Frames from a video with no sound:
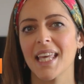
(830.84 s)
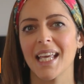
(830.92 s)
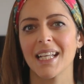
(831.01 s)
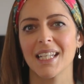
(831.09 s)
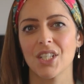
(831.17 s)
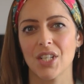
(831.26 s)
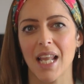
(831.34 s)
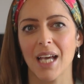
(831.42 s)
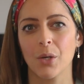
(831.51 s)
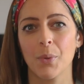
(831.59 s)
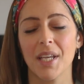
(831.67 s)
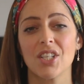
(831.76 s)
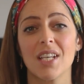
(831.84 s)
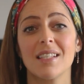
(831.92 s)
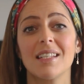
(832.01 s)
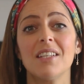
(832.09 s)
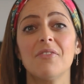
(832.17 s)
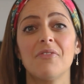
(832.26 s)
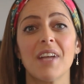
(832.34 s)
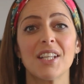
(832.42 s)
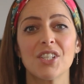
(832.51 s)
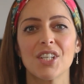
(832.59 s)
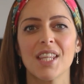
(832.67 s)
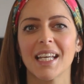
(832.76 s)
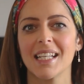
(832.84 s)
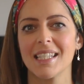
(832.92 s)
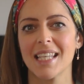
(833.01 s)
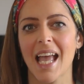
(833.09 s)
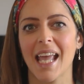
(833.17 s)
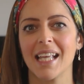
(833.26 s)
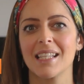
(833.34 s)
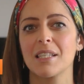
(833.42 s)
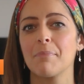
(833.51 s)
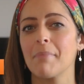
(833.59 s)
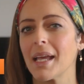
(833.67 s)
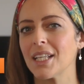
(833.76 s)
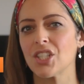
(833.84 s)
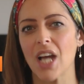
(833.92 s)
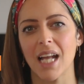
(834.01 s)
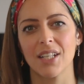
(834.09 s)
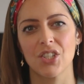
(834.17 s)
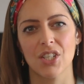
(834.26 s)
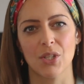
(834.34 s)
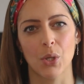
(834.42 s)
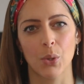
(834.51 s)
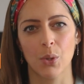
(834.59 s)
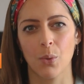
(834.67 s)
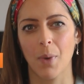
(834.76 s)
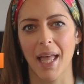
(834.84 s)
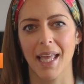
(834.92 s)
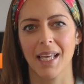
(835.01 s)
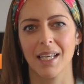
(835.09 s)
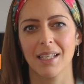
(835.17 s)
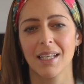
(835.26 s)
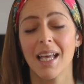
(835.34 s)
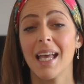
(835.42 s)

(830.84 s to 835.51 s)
the English language is an adventure that contains many challenges along the way.